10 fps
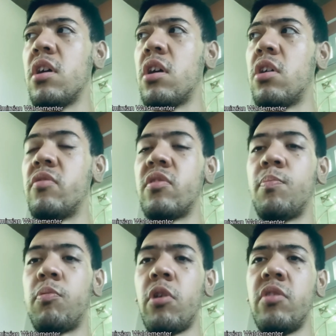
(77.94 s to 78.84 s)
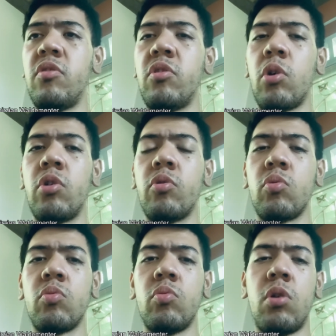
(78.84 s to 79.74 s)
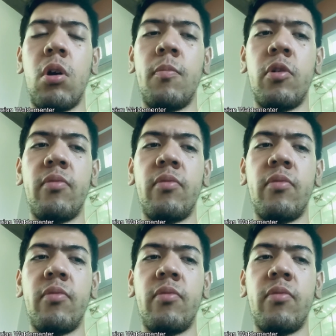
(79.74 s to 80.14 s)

uh, spread amount